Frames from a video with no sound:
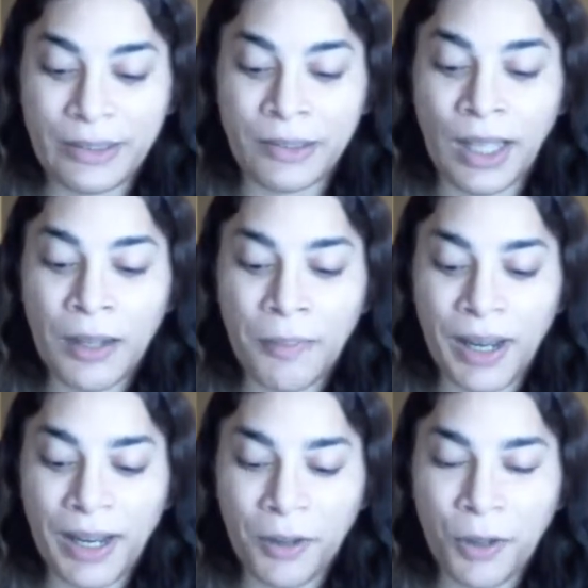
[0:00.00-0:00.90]
10
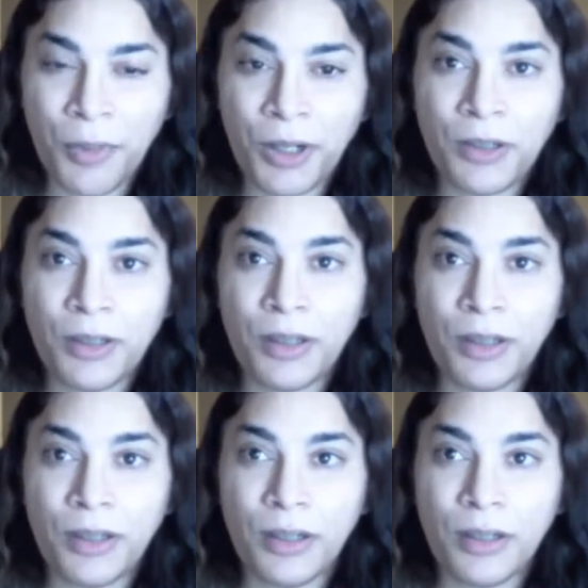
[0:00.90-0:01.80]
bad
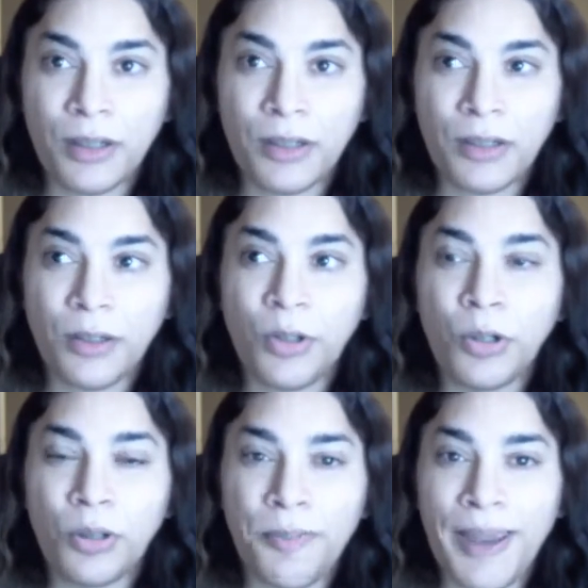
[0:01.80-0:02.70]
arguments
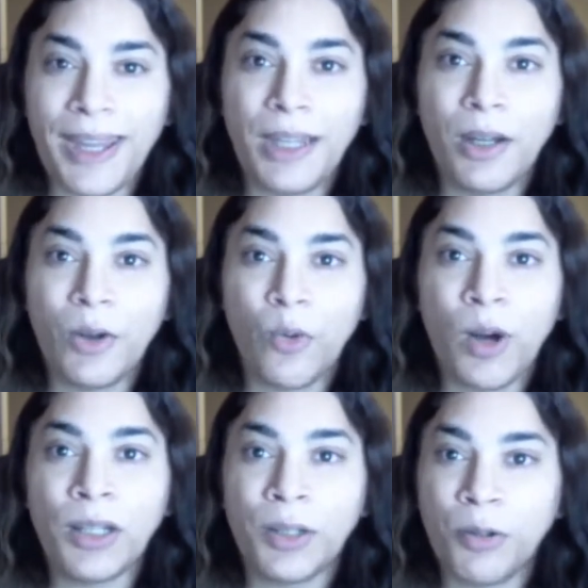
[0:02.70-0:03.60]
don't make
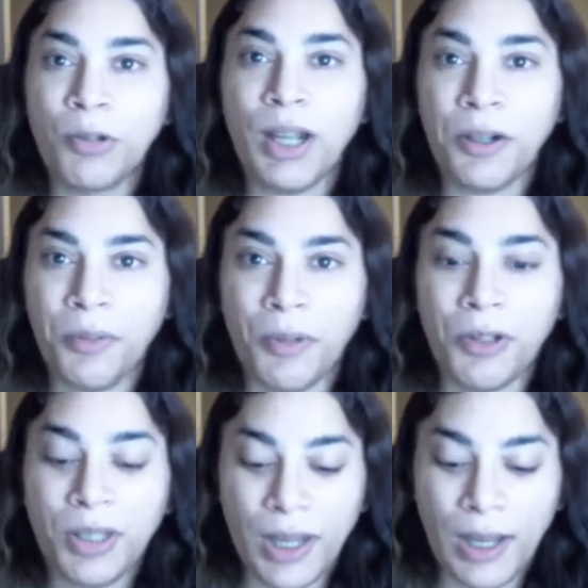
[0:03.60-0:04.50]
one good
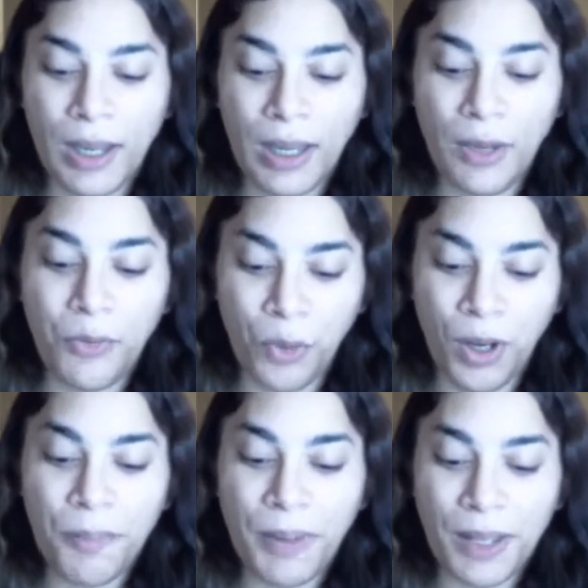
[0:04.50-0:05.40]
argument. If
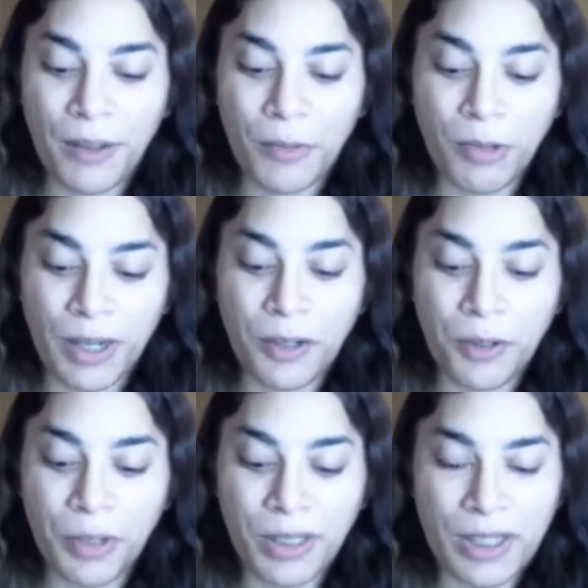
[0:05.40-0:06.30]
one
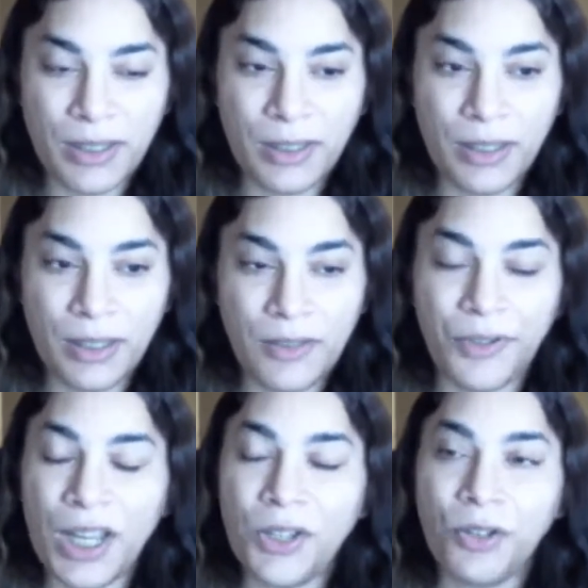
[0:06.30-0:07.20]
argument is
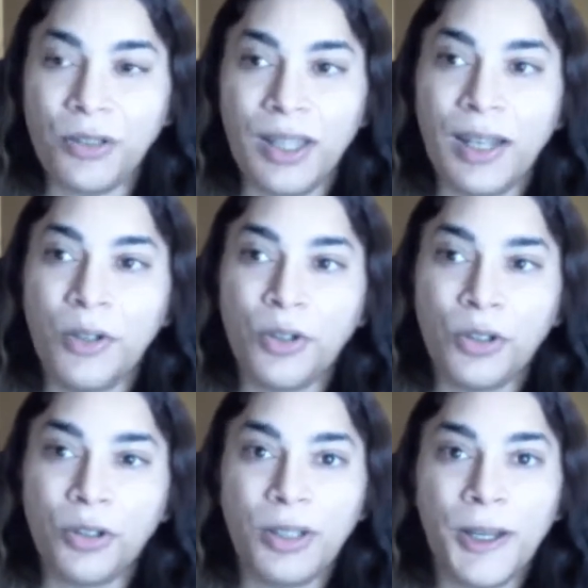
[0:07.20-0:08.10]
fallacious, then you
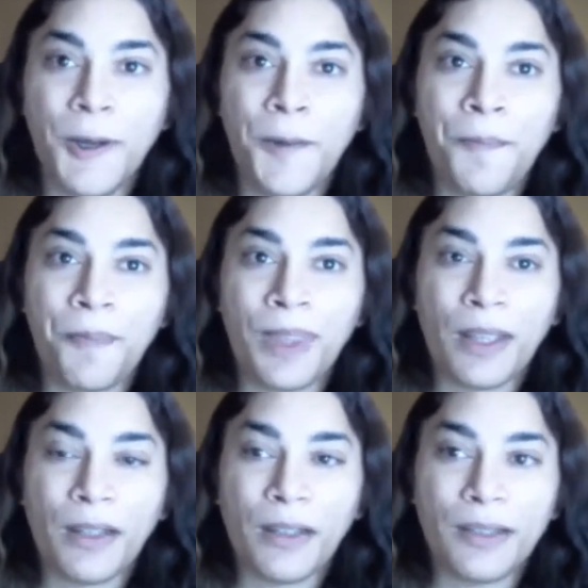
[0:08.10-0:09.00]
should
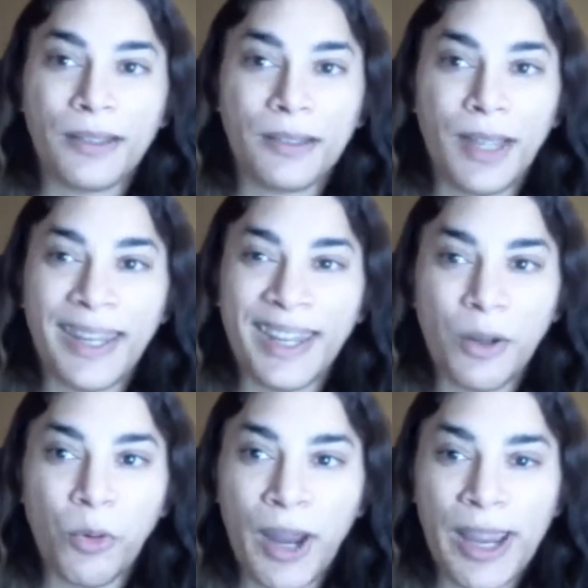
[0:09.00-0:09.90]
take it
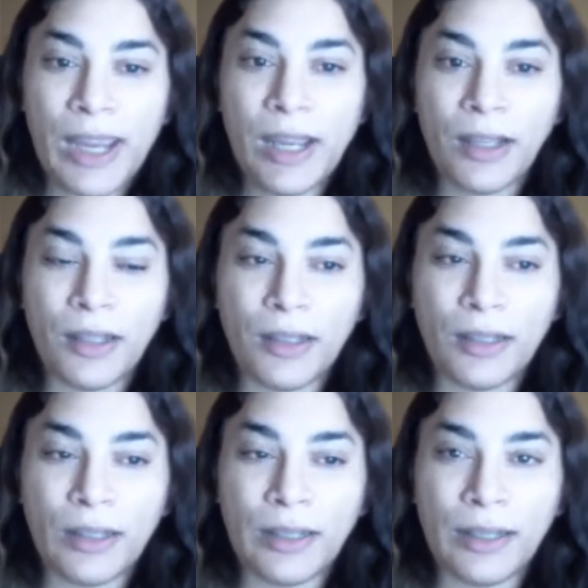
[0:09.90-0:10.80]
away,
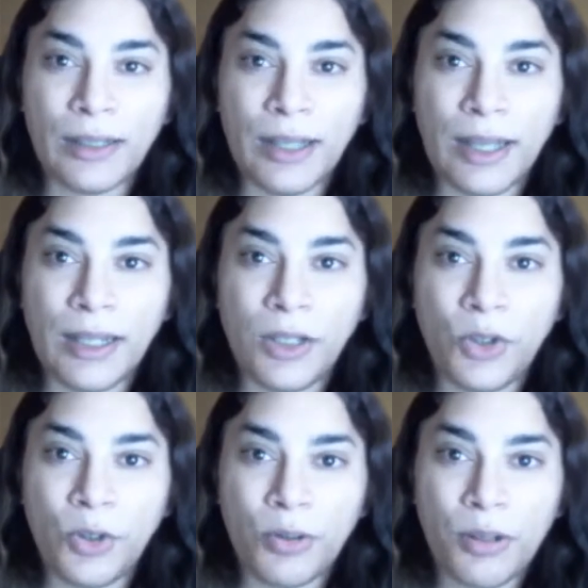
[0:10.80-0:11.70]
and it
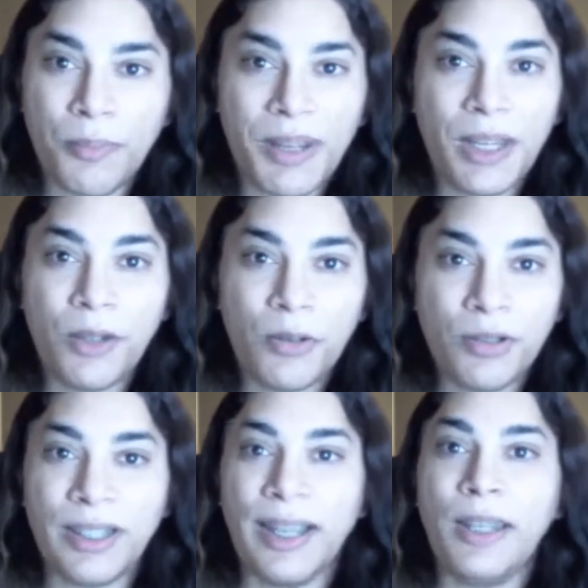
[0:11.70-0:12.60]
shouldn't be
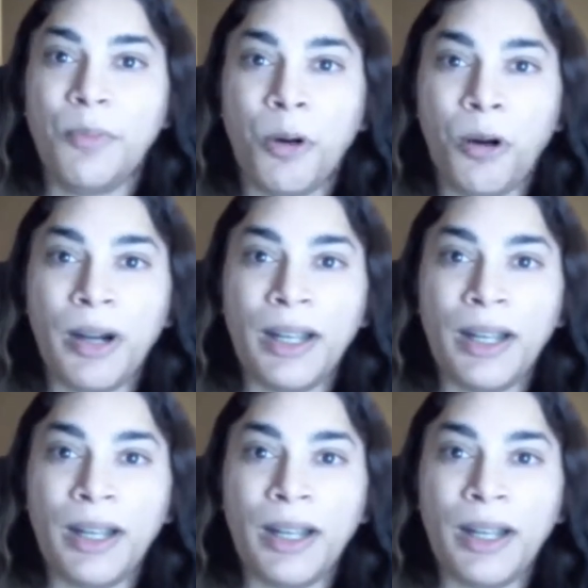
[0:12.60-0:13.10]
used anymore